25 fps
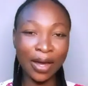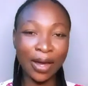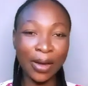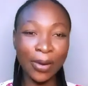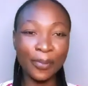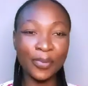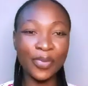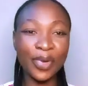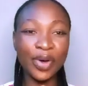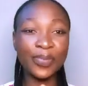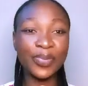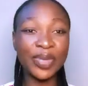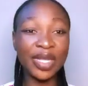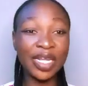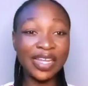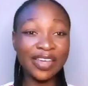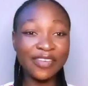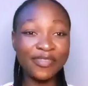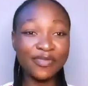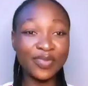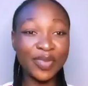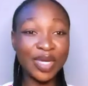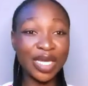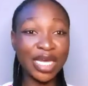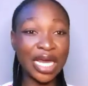But
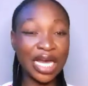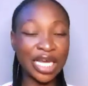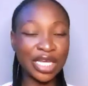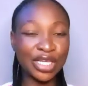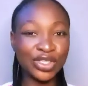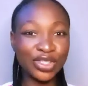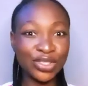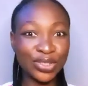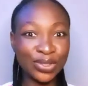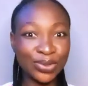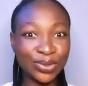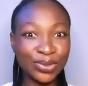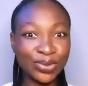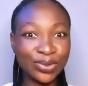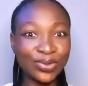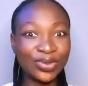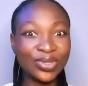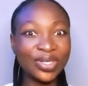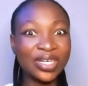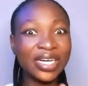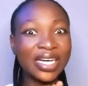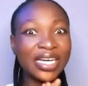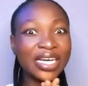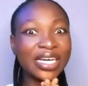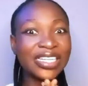believe me and you,
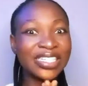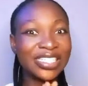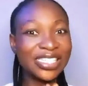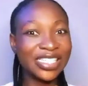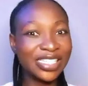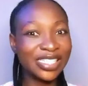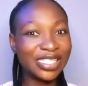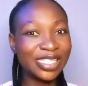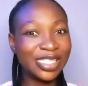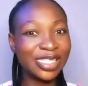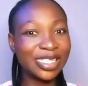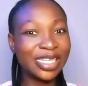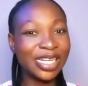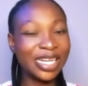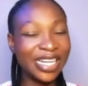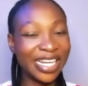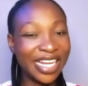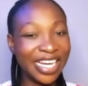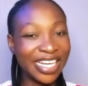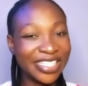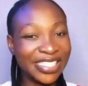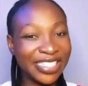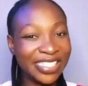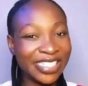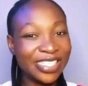this
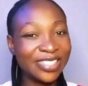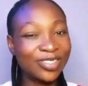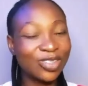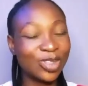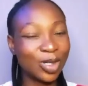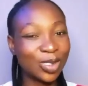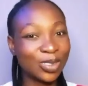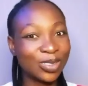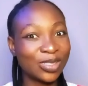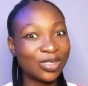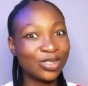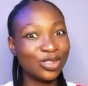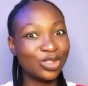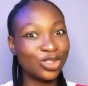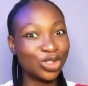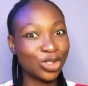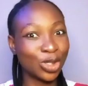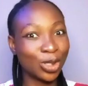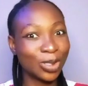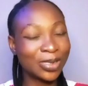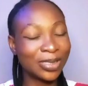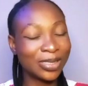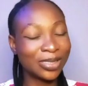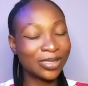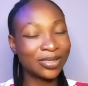lady doesn't
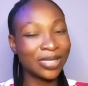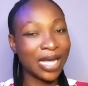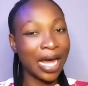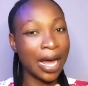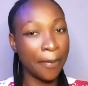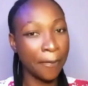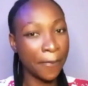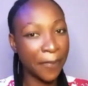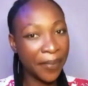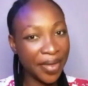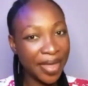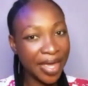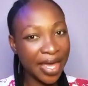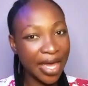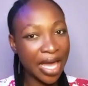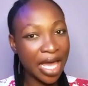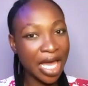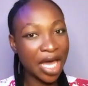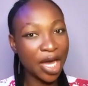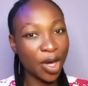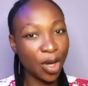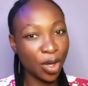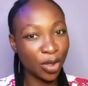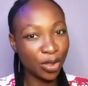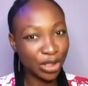just
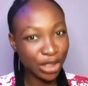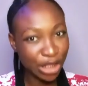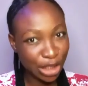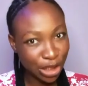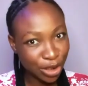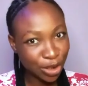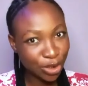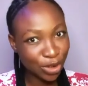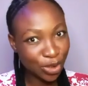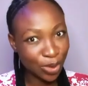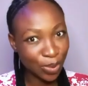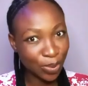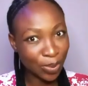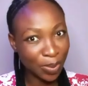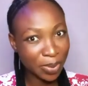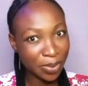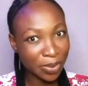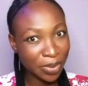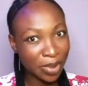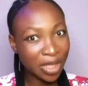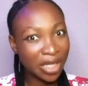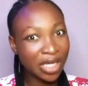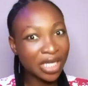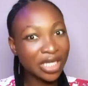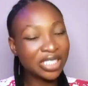appear on YouTube.
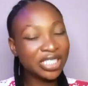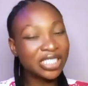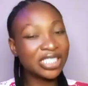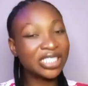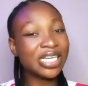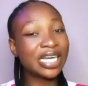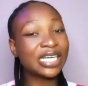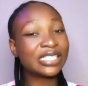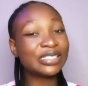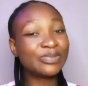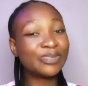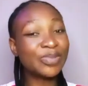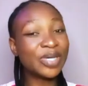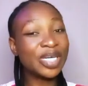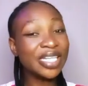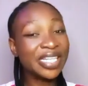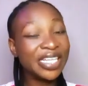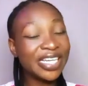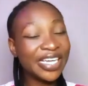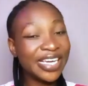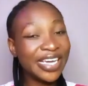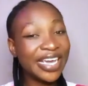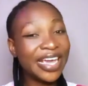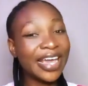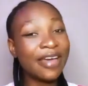She has
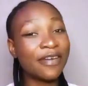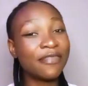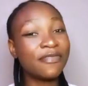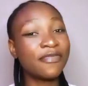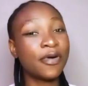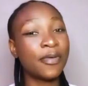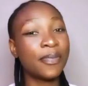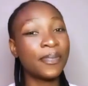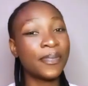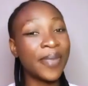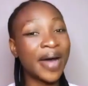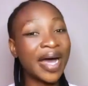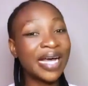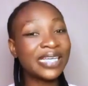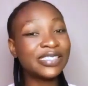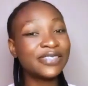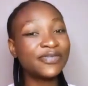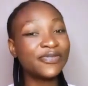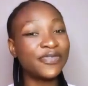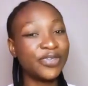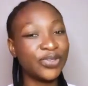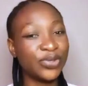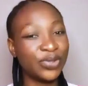been here for past few